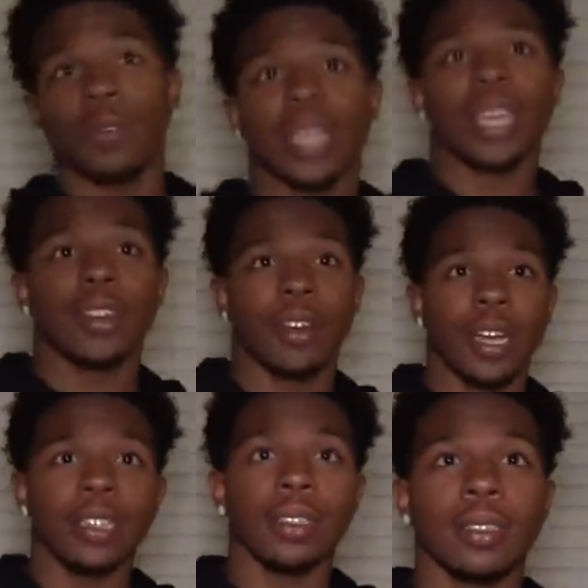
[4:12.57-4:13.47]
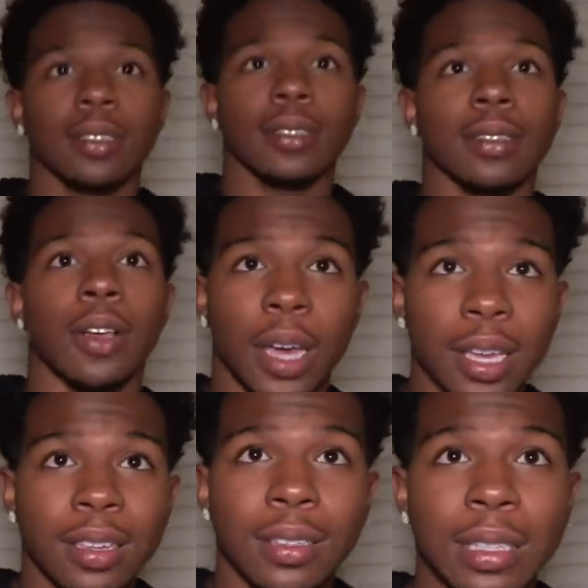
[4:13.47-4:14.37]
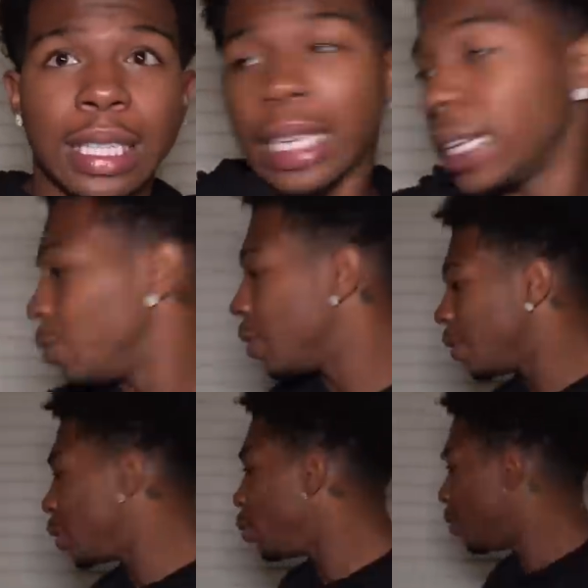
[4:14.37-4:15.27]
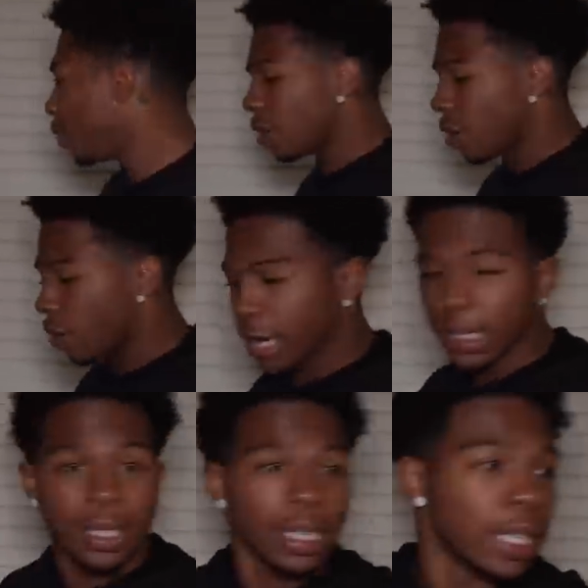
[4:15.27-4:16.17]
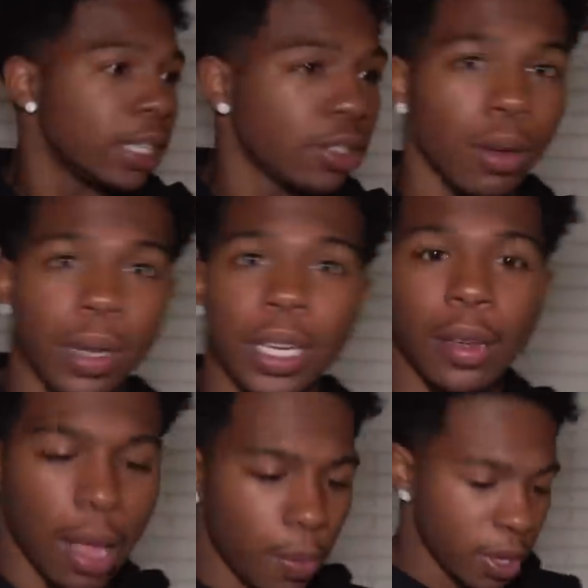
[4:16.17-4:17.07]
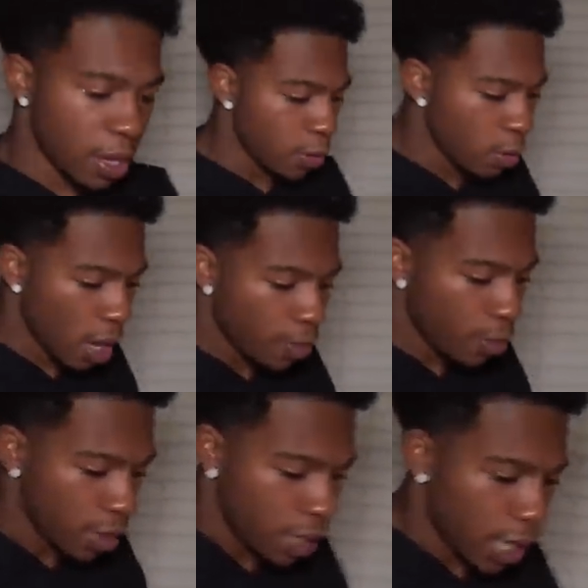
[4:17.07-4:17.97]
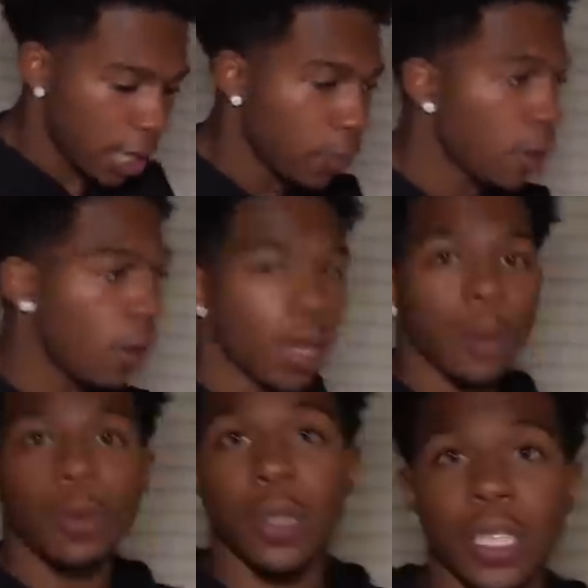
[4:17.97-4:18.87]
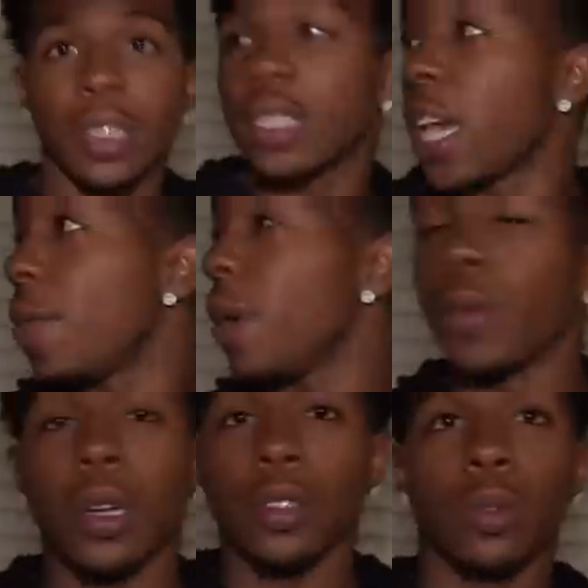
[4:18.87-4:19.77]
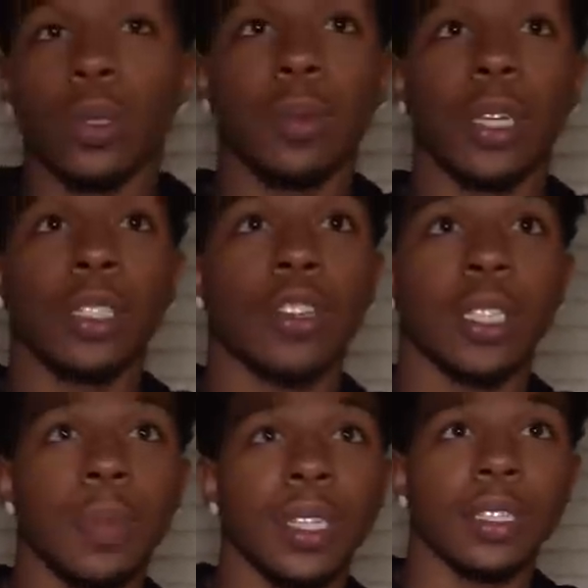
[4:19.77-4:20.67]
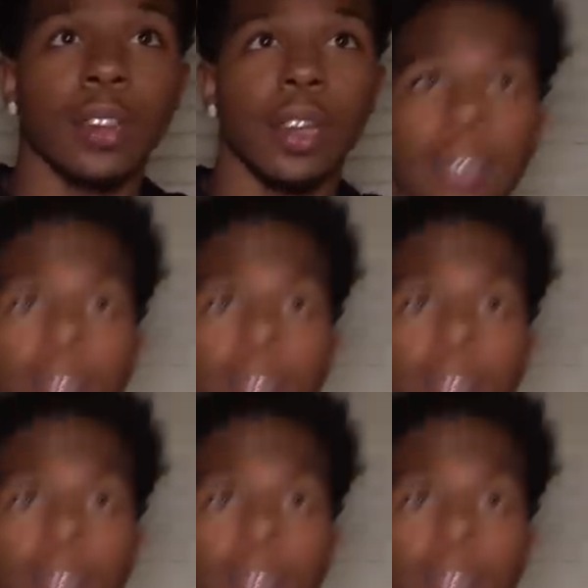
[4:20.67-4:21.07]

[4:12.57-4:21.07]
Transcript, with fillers: Before they it, alright? Okay? Alright, yeah, yeah. We're gonna go crazy. So here, I'm gonna give you a couple. We're gonna go a couple. We're gonna set this camera up. We're gonna do it. Get straight to business. All right.